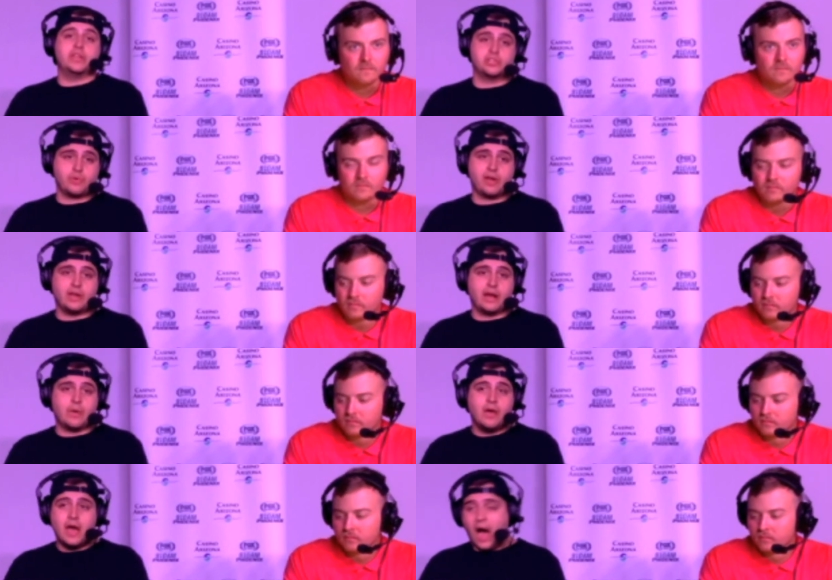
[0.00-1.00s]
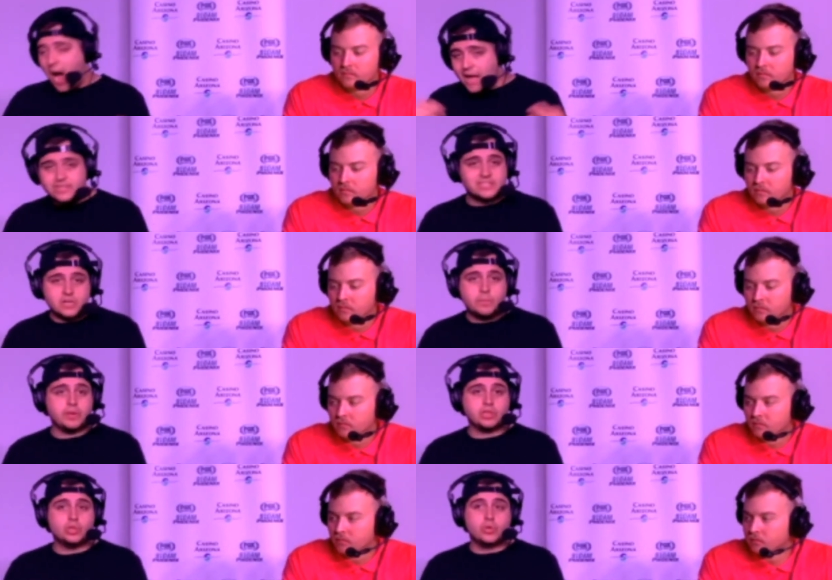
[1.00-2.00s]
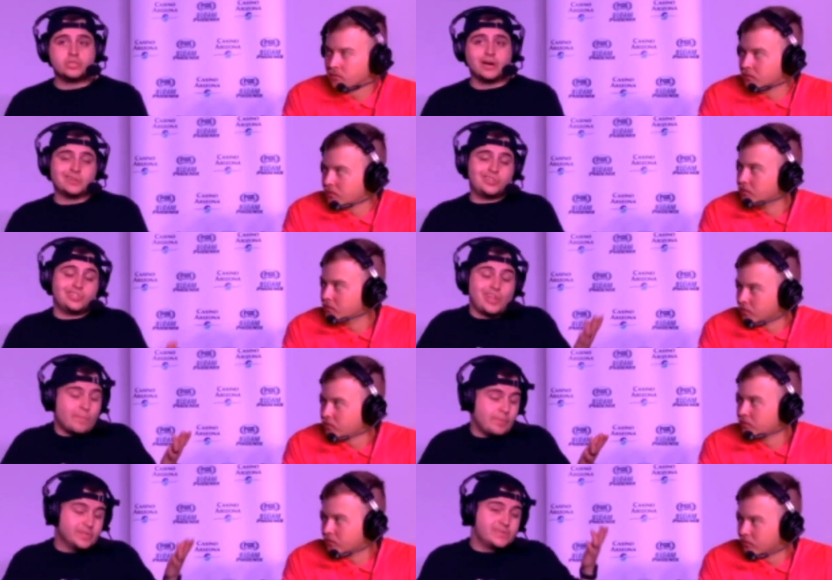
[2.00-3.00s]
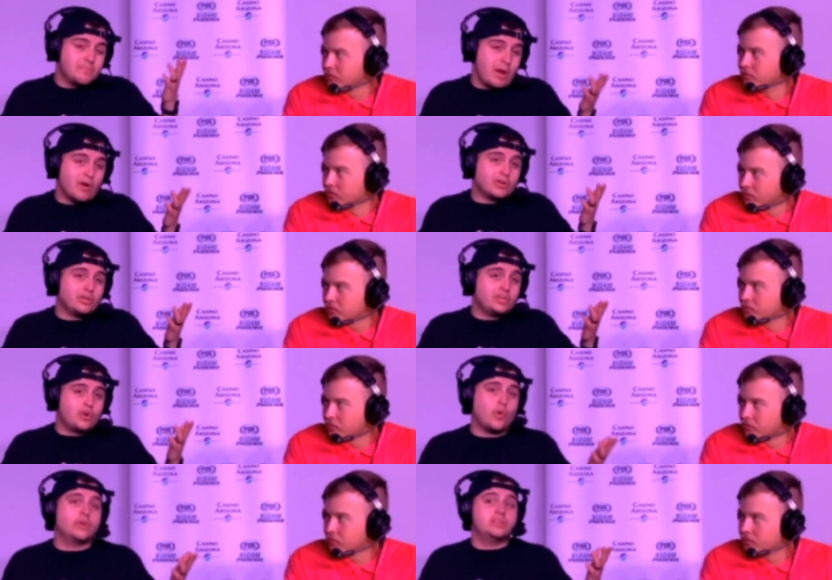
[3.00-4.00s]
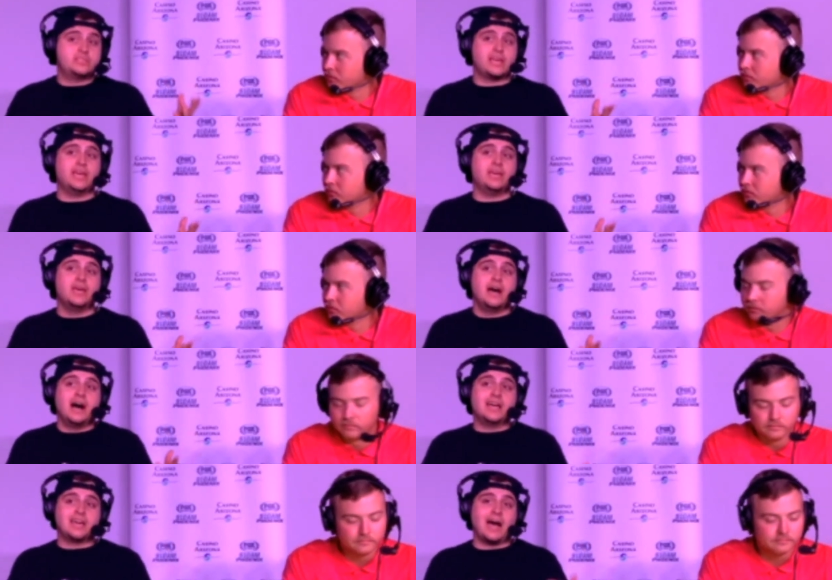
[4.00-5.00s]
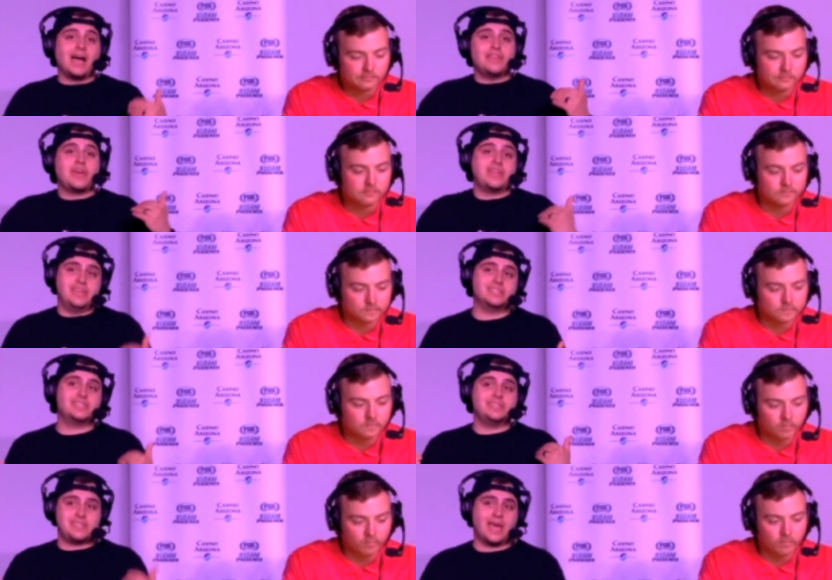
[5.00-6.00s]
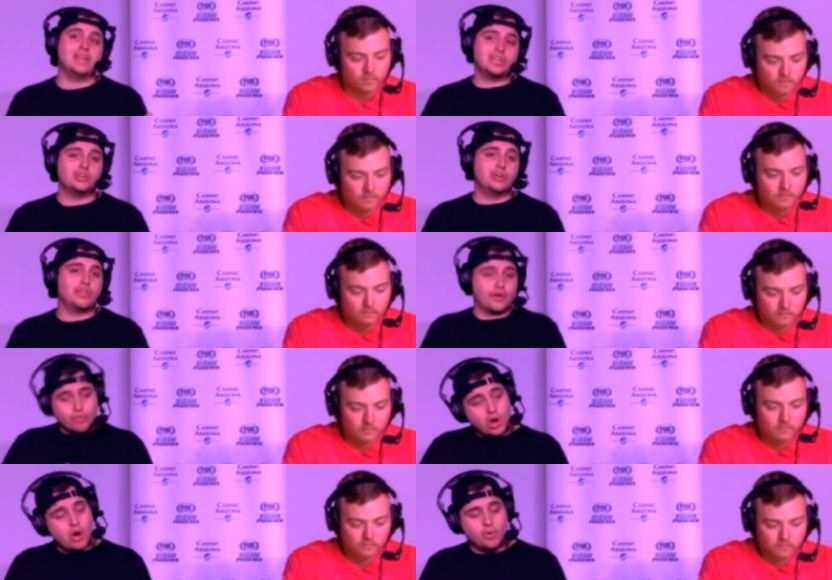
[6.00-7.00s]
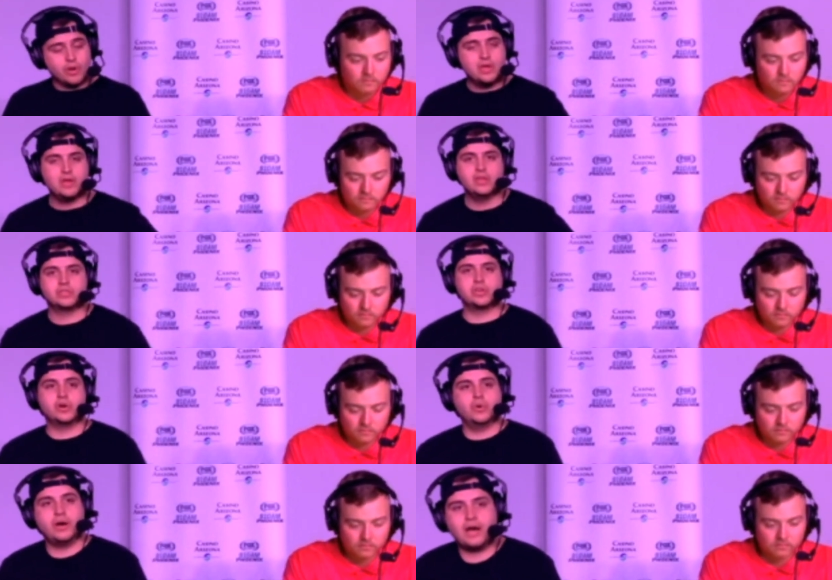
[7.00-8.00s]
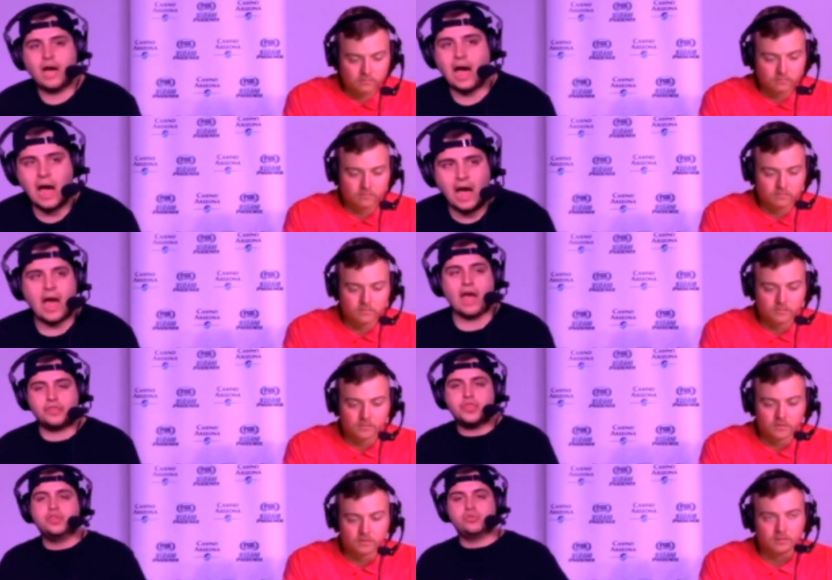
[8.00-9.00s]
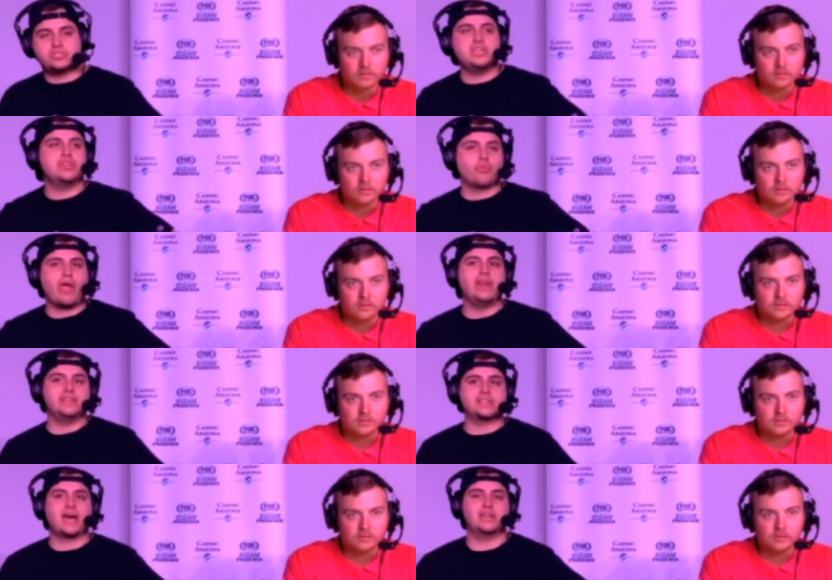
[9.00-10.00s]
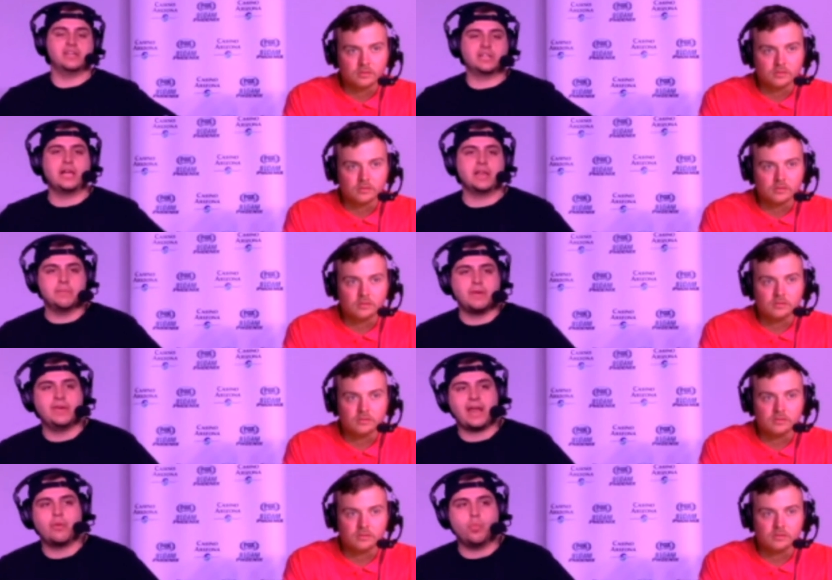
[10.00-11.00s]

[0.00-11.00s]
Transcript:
Speaker 1: it is right now. I'd still pick Luka Doncic there, but is America going to take hmm. a guy that isn't technically their own? So uh, I, you see the ratings kind of decline a bit, and I